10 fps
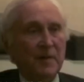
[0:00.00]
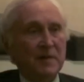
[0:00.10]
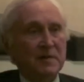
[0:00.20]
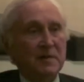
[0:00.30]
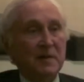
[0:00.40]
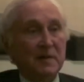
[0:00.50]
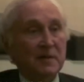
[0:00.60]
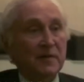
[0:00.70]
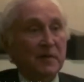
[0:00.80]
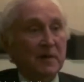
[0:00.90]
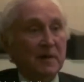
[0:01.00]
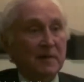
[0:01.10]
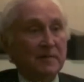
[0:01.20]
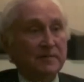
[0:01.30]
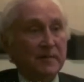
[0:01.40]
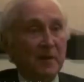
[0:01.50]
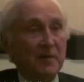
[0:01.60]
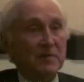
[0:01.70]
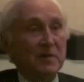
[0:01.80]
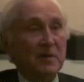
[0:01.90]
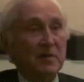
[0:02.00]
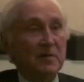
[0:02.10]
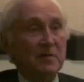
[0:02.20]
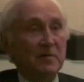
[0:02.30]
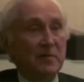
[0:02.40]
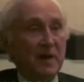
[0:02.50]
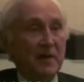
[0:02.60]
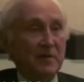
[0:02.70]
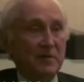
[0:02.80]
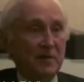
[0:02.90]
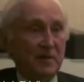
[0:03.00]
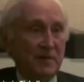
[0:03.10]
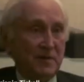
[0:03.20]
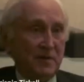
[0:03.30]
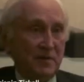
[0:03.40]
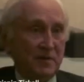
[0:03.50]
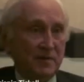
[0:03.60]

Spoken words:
is to think differently across a whole range of issues.